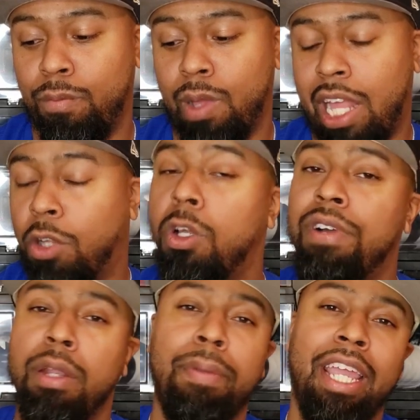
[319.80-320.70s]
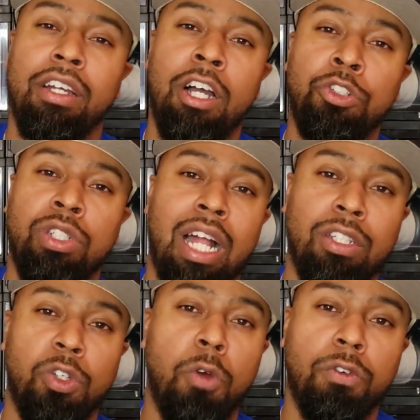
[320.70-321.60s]
I don't know if I'd pay $100
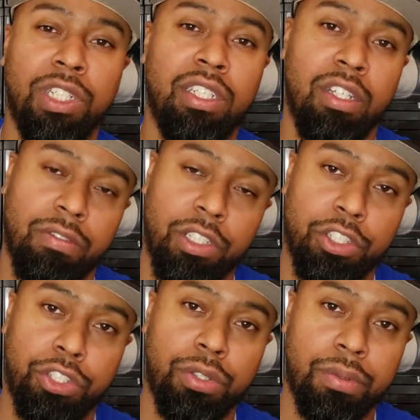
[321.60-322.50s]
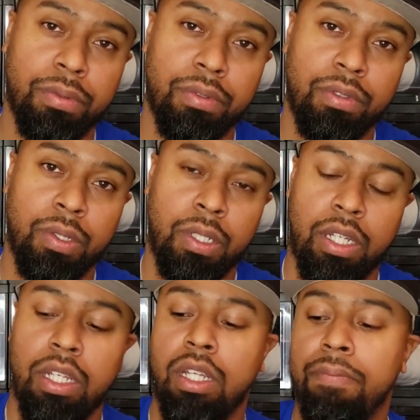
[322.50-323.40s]
over retail for this shoe.
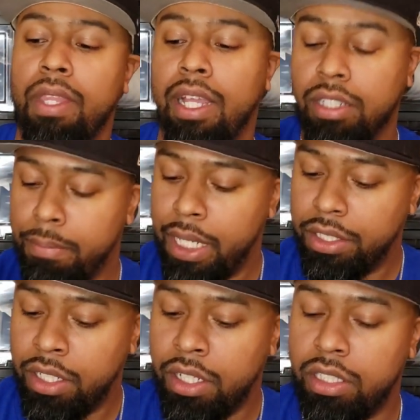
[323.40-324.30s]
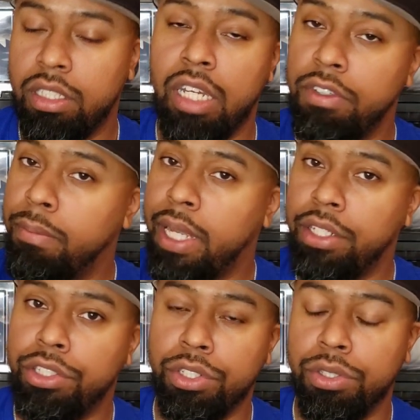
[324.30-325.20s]
As I mentioned, this is an everyman
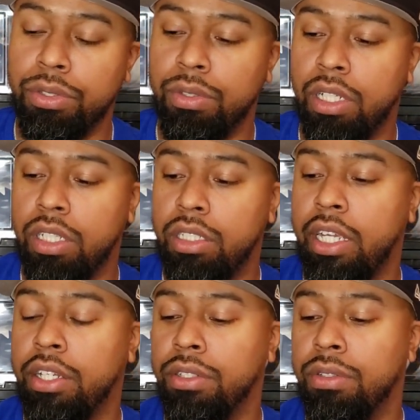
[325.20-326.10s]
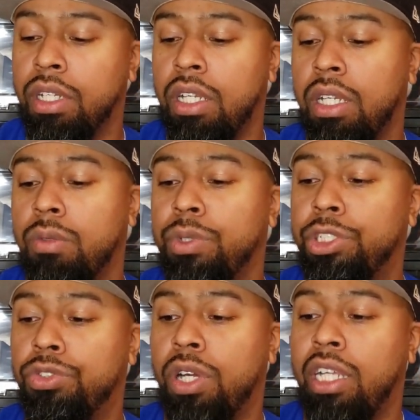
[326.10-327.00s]
shoe channel. We
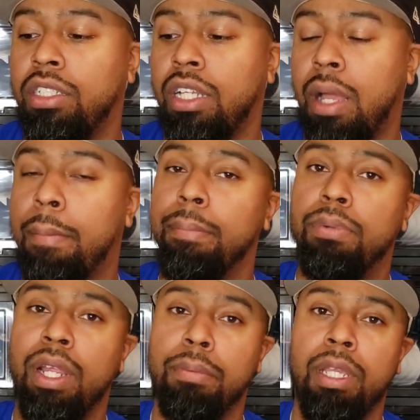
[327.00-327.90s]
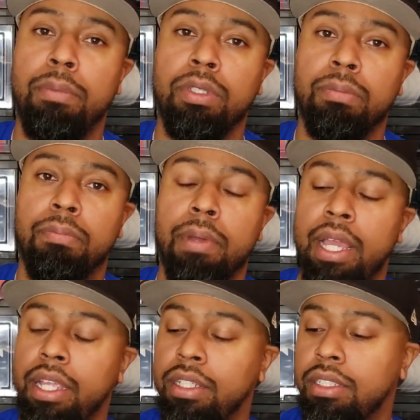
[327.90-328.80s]
try to not break people's
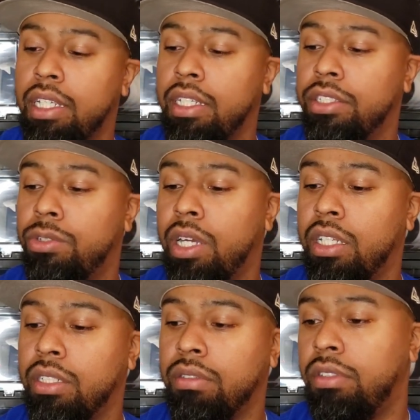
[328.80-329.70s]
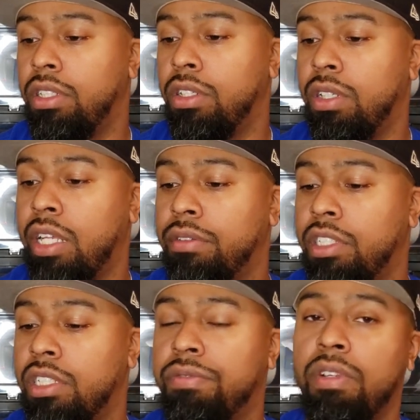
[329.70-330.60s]
banks and try to, not
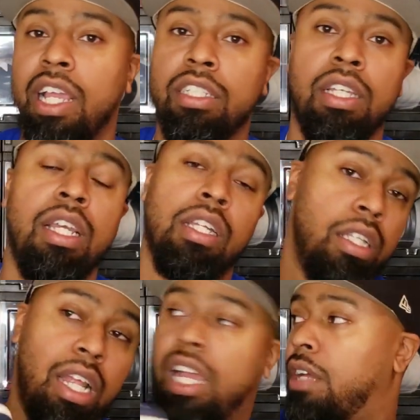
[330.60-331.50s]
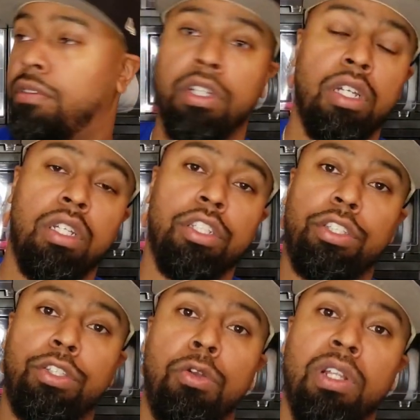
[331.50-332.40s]
just flex that I have a
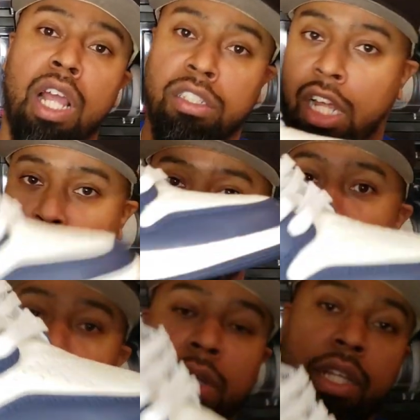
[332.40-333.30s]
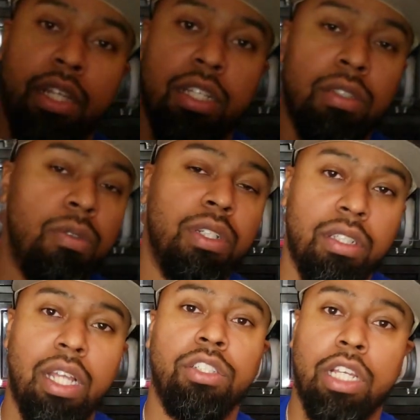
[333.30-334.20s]
$30,000 shoe in my hand. Well,
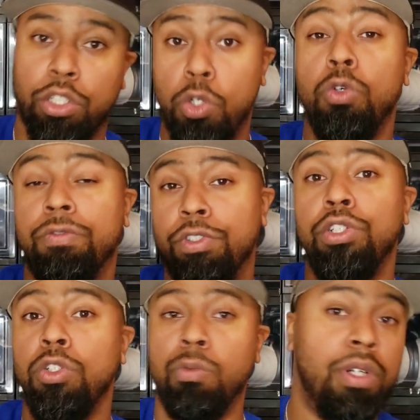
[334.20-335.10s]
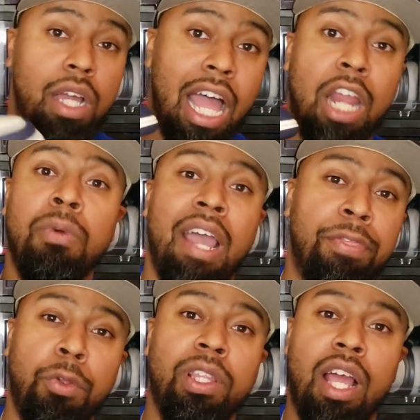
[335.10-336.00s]
it's cool for you, but I don't
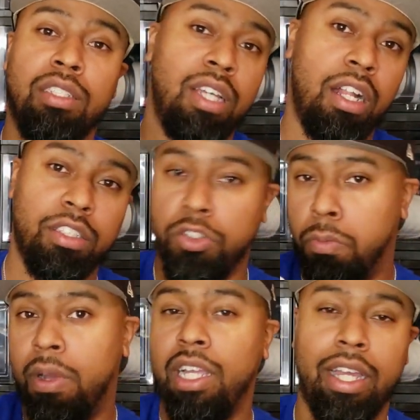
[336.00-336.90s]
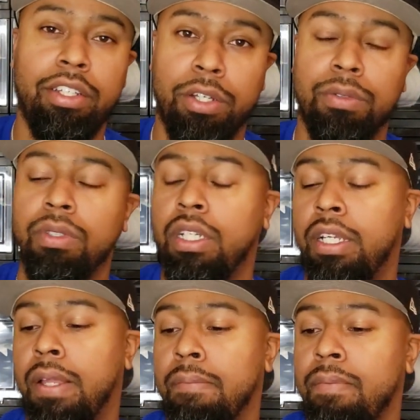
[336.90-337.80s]
have $30,000. You might, I don't.
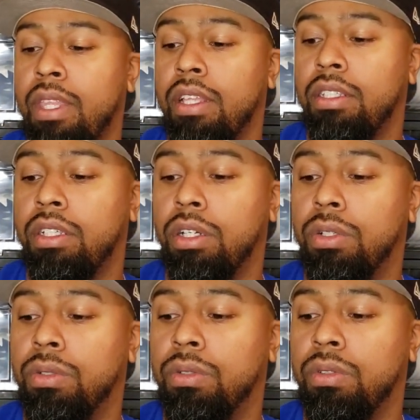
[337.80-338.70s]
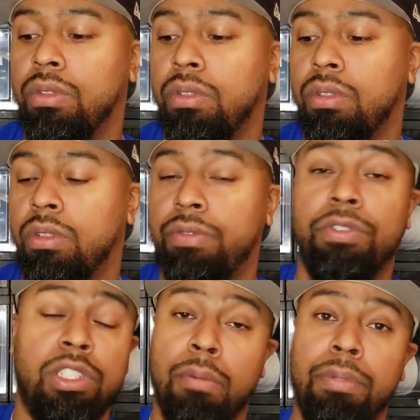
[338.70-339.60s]
So
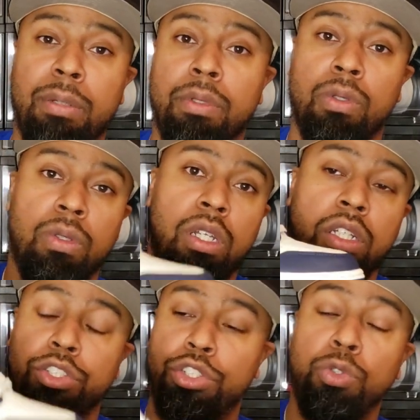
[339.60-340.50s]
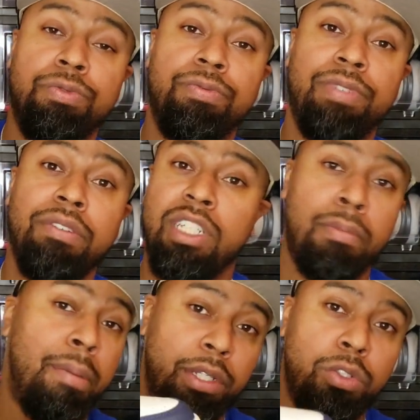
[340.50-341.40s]
for some people, $250
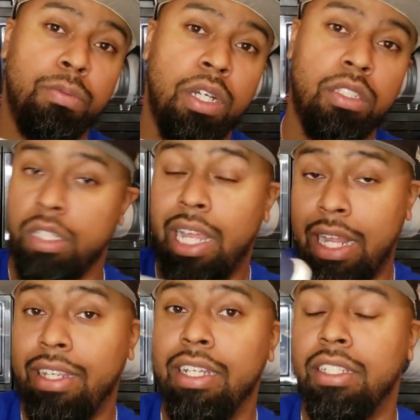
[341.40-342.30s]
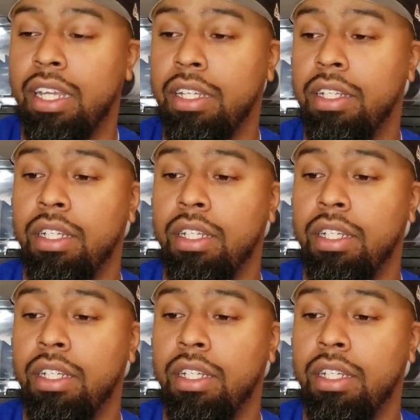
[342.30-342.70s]
may be too much, and I get that.